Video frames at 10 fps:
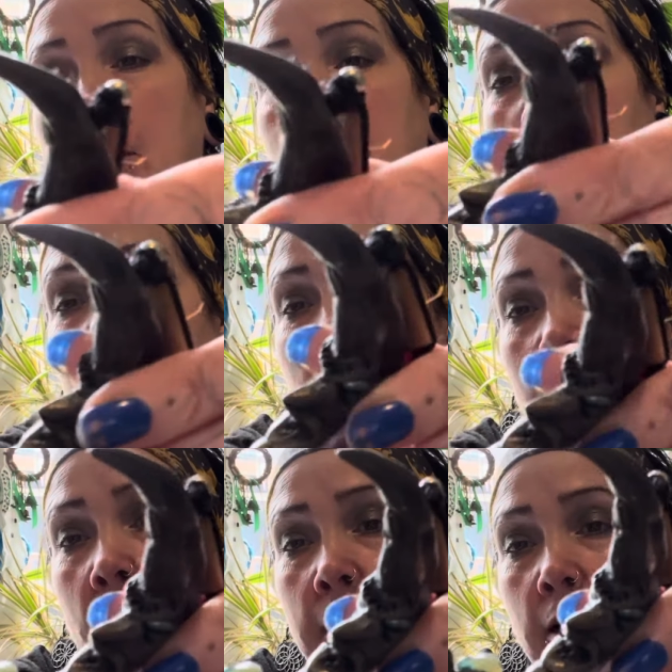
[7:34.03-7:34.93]
of moss
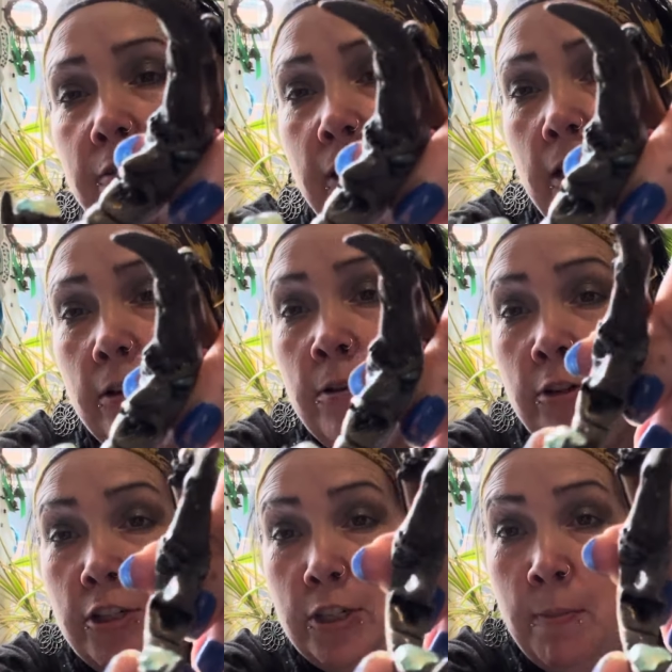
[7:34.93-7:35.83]
agate, I think. Look,
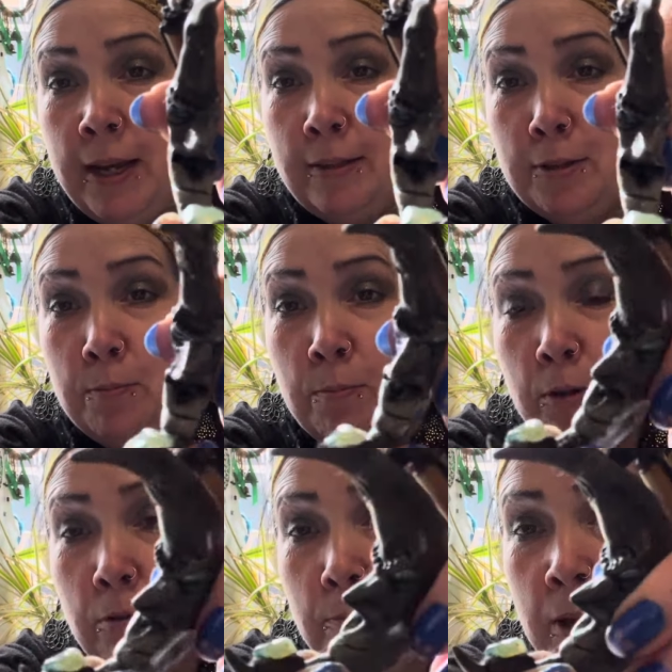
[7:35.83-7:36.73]
she's made this
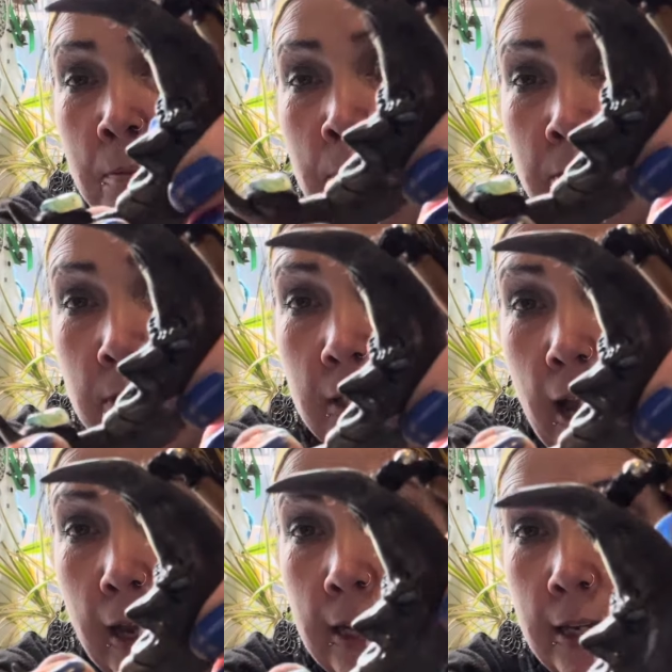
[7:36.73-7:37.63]
moon, bit of moss
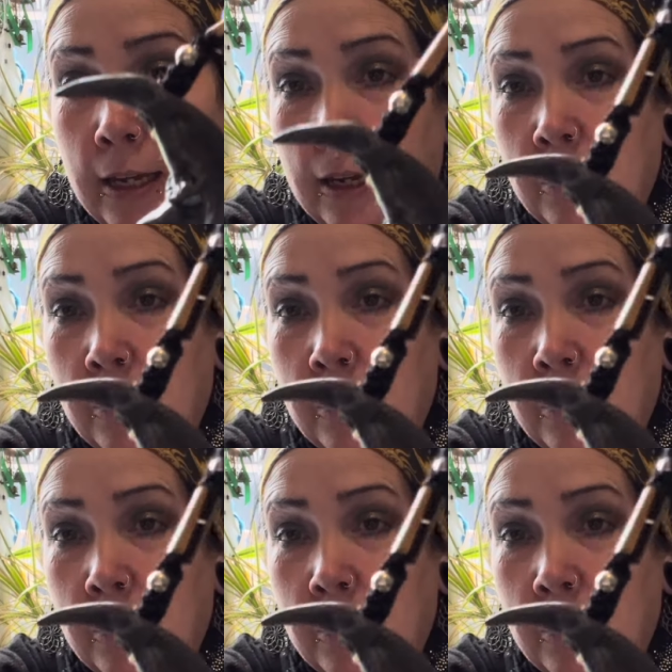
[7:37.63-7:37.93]
agate.